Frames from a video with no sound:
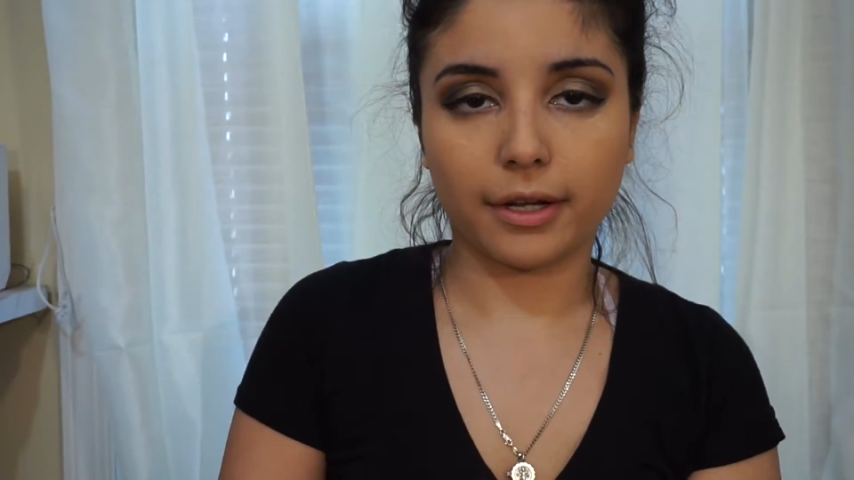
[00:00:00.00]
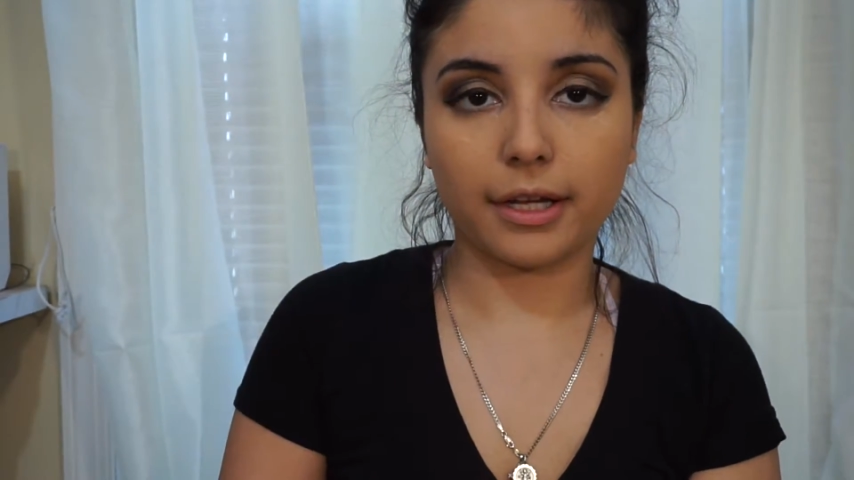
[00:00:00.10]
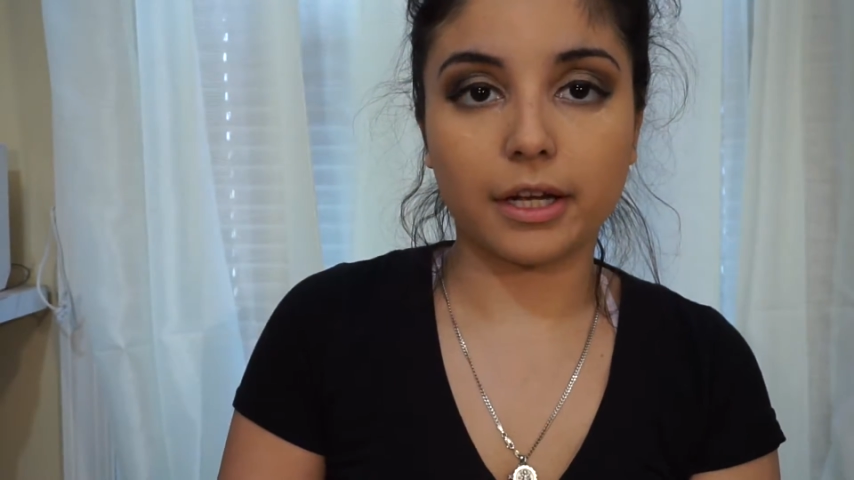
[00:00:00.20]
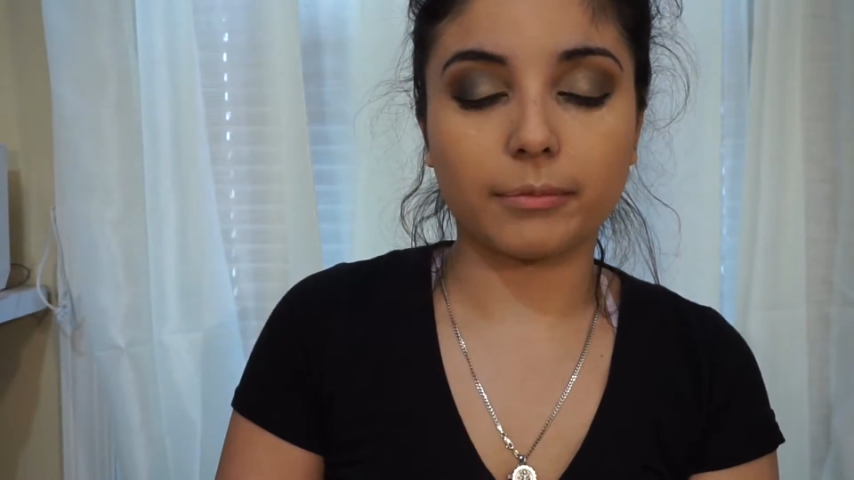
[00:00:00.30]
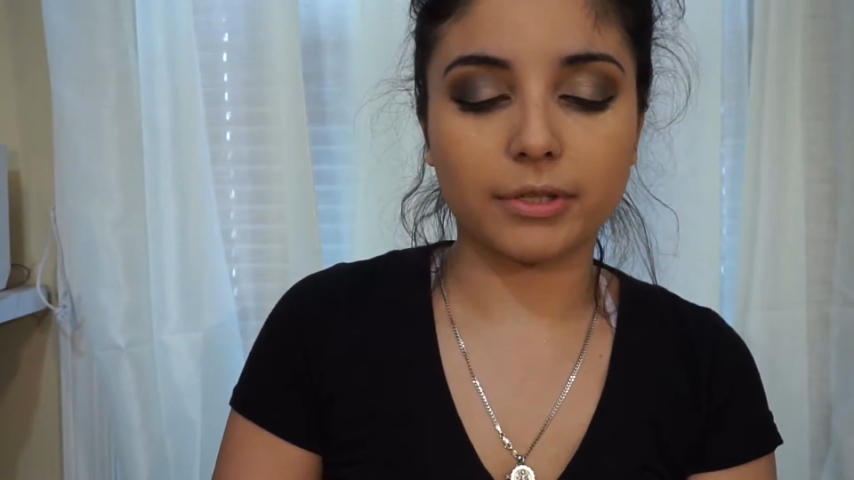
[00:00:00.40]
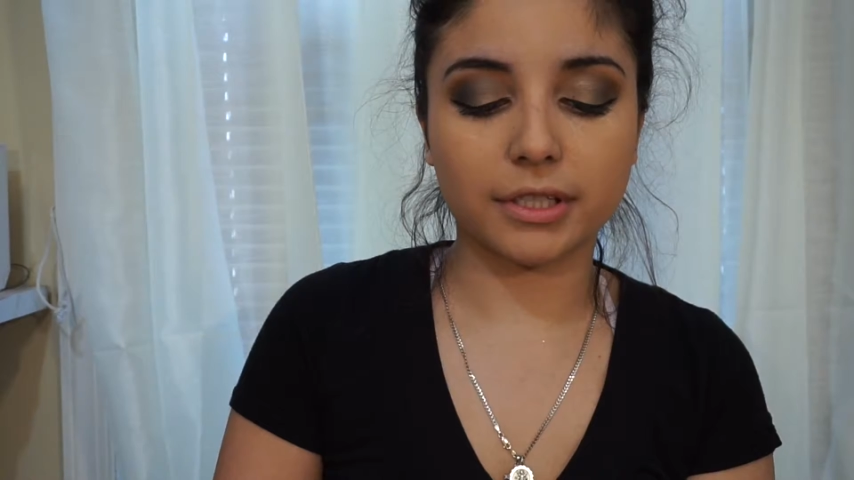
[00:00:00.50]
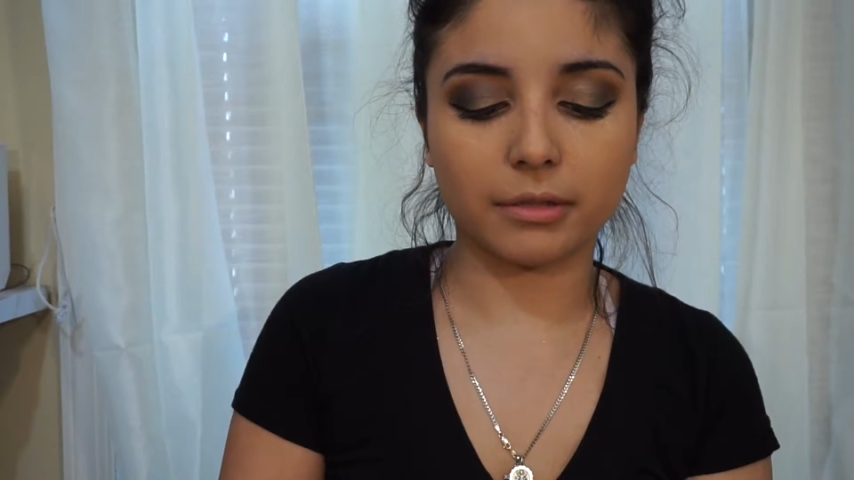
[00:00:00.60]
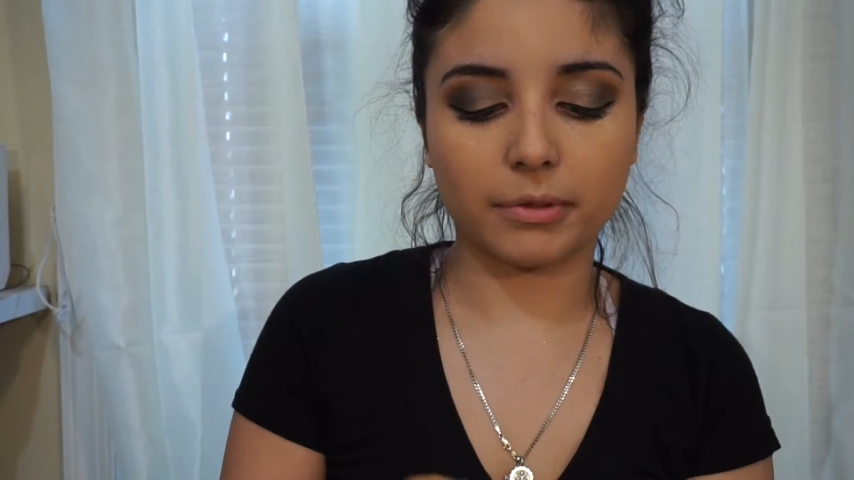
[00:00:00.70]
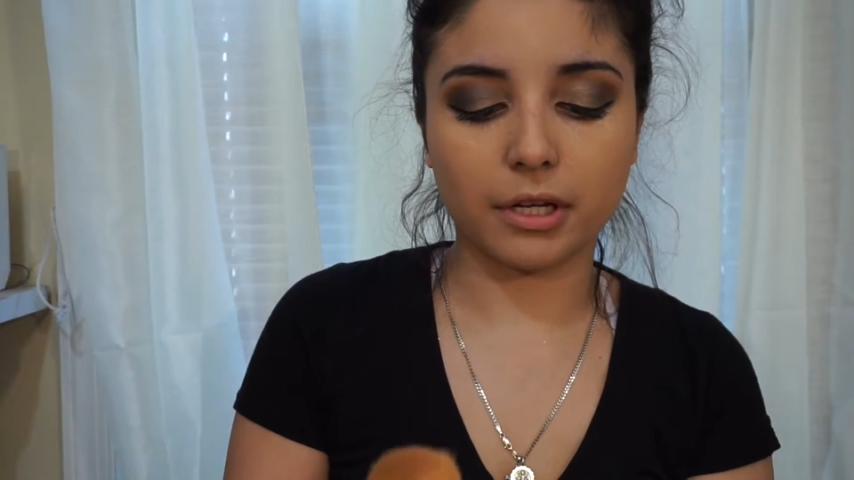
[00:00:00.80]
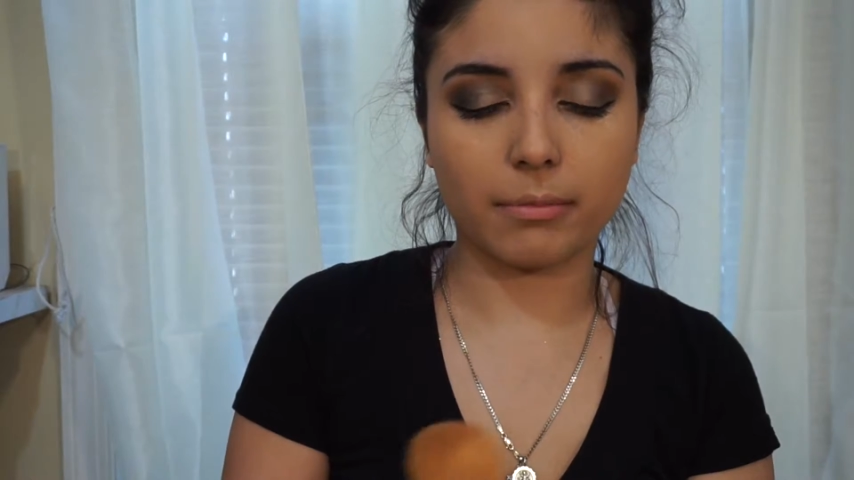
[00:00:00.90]
and I'm just
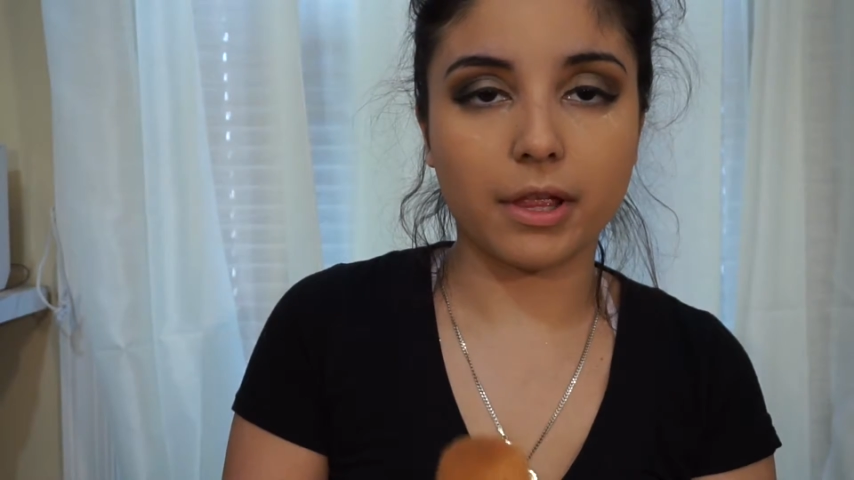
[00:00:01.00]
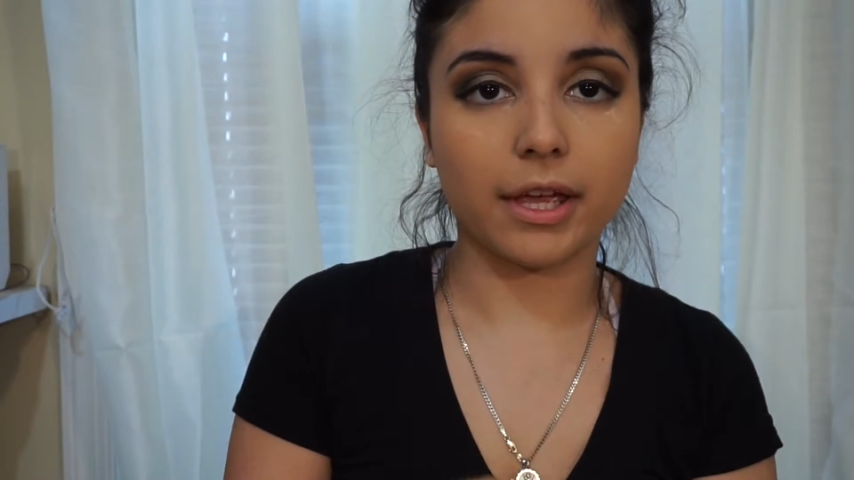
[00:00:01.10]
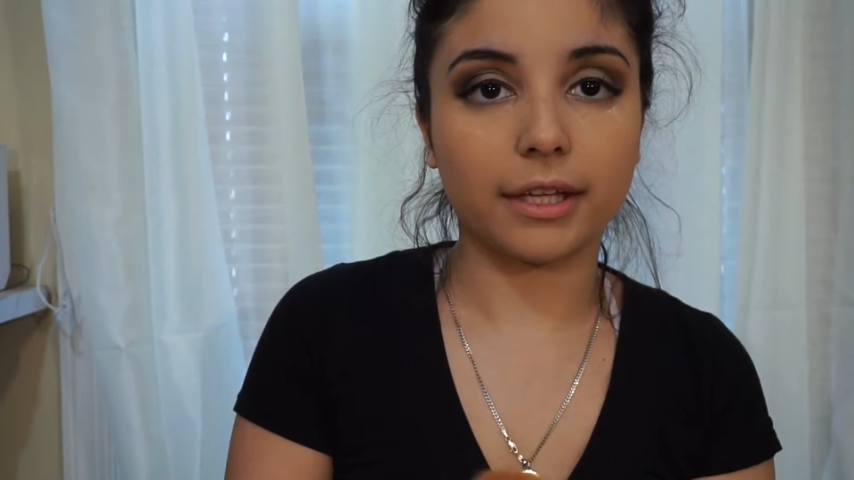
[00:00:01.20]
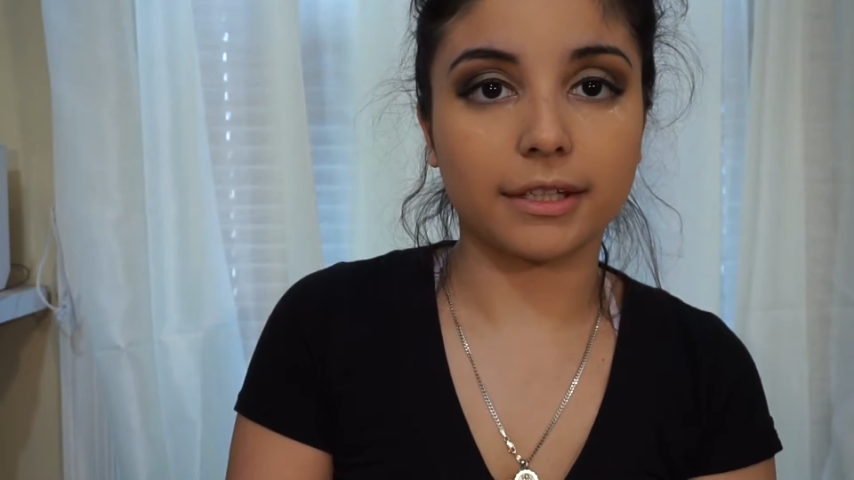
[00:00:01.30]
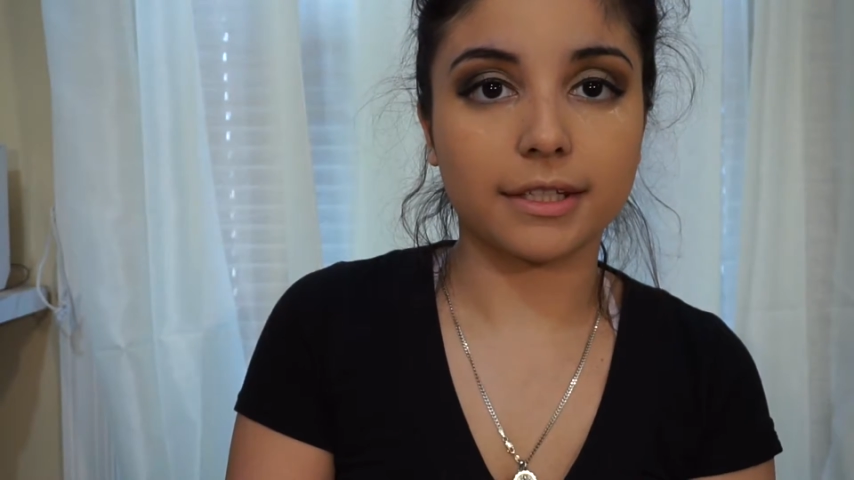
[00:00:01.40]
going to be applying